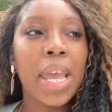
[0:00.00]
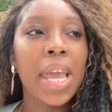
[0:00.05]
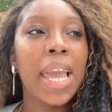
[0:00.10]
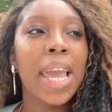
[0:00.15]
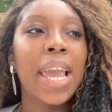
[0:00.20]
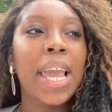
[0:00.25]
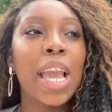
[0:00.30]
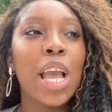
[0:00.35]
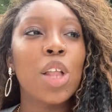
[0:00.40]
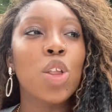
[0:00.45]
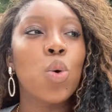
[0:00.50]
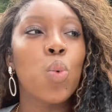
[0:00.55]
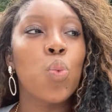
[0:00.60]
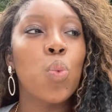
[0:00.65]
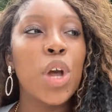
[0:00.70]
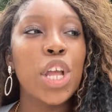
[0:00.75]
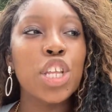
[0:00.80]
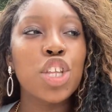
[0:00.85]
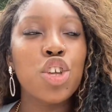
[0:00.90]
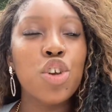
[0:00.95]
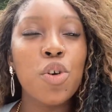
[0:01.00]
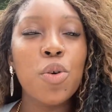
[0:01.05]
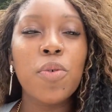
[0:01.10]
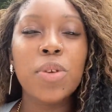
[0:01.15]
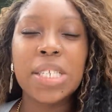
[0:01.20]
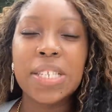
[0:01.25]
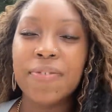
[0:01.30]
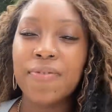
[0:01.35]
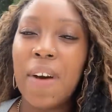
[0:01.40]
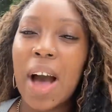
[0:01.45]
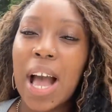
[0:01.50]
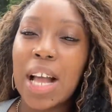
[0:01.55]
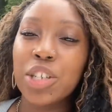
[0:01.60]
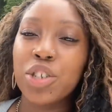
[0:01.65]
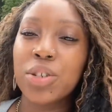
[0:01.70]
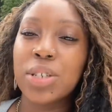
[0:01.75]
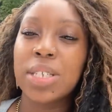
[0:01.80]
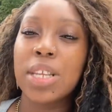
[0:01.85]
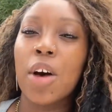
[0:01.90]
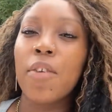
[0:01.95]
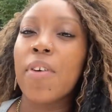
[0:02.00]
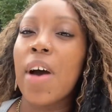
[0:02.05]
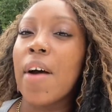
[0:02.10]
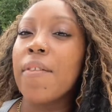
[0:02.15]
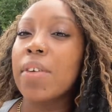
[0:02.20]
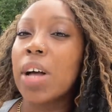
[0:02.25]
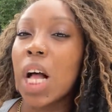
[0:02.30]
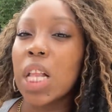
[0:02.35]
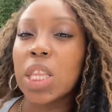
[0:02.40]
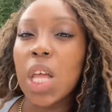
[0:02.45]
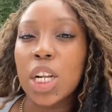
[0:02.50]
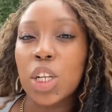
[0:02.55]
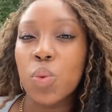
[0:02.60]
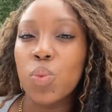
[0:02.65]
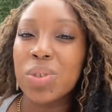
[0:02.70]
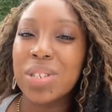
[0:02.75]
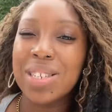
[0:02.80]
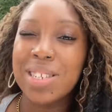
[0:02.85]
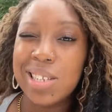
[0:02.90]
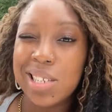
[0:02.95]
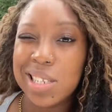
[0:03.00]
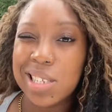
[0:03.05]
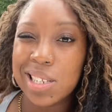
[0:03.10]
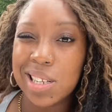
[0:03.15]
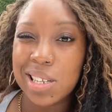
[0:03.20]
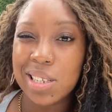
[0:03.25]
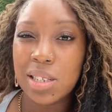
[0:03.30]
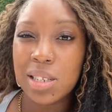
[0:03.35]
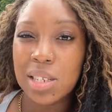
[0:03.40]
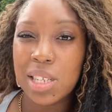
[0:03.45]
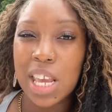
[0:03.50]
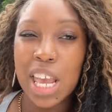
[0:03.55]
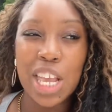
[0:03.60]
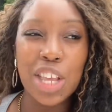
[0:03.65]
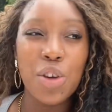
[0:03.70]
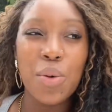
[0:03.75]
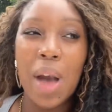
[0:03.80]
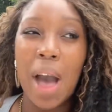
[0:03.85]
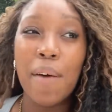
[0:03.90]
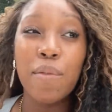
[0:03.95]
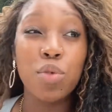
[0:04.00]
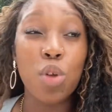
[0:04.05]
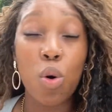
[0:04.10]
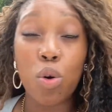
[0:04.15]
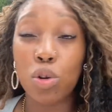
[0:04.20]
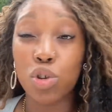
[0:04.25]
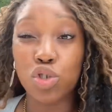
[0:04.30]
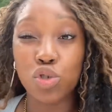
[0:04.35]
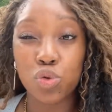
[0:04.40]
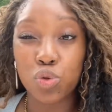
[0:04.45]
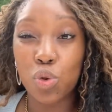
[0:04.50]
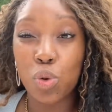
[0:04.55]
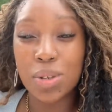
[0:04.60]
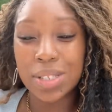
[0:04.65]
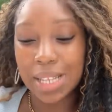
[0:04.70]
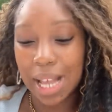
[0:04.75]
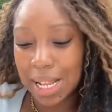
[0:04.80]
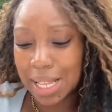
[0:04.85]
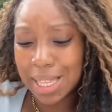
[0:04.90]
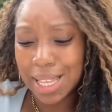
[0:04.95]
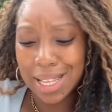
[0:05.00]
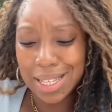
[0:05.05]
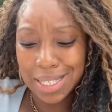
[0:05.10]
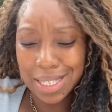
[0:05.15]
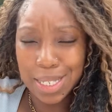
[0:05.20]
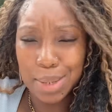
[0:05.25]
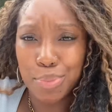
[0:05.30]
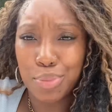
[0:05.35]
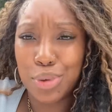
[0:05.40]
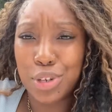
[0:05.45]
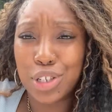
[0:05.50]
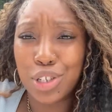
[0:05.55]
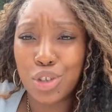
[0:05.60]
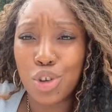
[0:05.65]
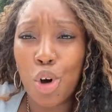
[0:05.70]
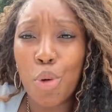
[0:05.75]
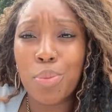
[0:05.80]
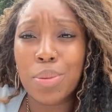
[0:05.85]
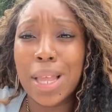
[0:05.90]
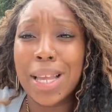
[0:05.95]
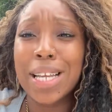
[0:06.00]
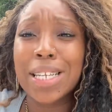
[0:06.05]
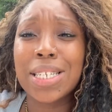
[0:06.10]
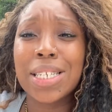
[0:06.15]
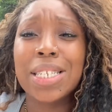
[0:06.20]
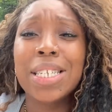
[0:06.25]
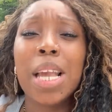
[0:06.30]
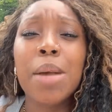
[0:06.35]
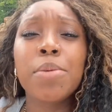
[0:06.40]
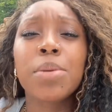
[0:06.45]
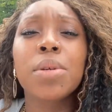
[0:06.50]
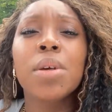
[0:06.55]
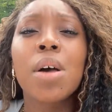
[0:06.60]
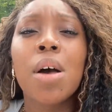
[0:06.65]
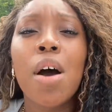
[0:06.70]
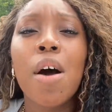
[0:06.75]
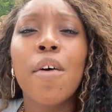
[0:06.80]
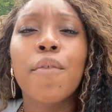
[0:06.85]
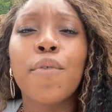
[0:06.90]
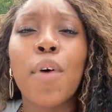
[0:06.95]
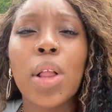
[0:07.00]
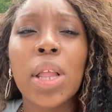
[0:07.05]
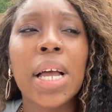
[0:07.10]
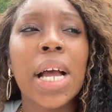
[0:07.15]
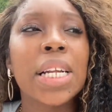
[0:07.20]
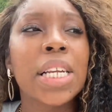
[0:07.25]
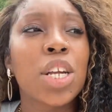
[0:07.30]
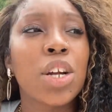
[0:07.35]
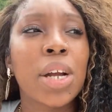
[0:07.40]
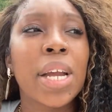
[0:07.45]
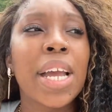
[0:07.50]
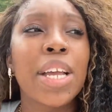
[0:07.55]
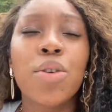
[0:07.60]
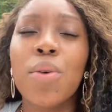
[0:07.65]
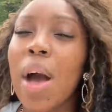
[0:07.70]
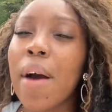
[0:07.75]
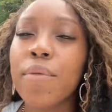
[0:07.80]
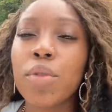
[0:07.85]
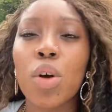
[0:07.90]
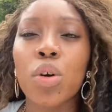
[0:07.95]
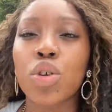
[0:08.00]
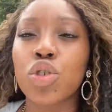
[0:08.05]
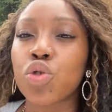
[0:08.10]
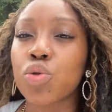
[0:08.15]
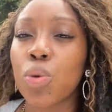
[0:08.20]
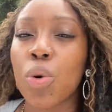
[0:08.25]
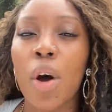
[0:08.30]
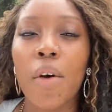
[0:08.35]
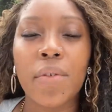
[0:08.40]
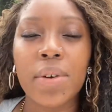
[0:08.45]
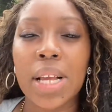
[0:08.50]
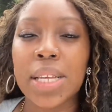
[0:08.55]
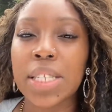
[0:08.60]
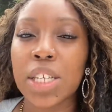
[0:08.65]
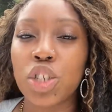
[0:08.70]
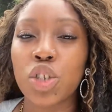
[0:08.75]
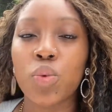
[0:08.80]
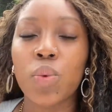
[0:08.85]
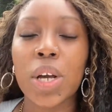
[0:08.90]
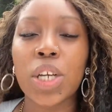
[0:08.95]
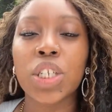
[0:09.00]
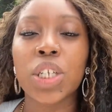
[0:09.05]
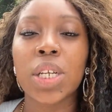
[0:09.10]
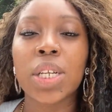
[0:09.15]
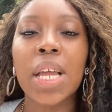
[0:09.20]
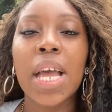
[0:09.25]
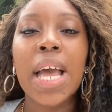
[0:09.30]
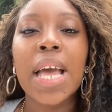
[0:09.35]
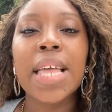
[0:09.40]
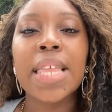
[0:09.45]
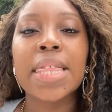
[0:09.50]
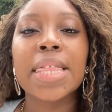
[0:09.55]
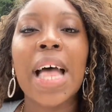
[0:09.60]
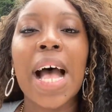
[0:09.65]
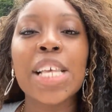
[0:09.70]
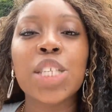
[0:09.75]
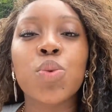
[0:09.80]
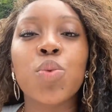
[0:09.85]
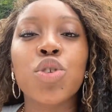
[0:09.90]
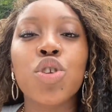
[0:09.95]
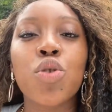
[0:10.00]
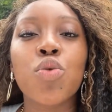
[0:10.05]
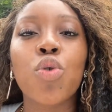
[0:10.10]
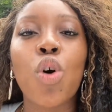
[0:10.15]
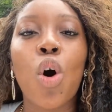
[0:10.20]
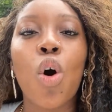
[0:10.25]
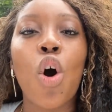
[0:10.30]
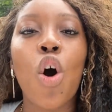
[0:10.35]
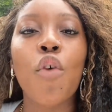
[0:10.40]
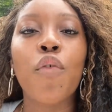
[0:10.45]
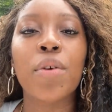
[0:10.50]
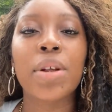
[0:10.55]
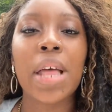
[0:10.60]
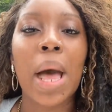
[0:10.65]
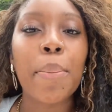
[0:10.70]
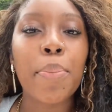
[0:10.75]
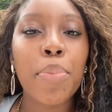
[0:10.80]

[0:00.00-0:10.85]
And when you find yourself having a lot of resistance and you have no control, it's kind of like a slippery soap, like it just keeps falling out of your hand. You have no control over that situation. That's when you go over that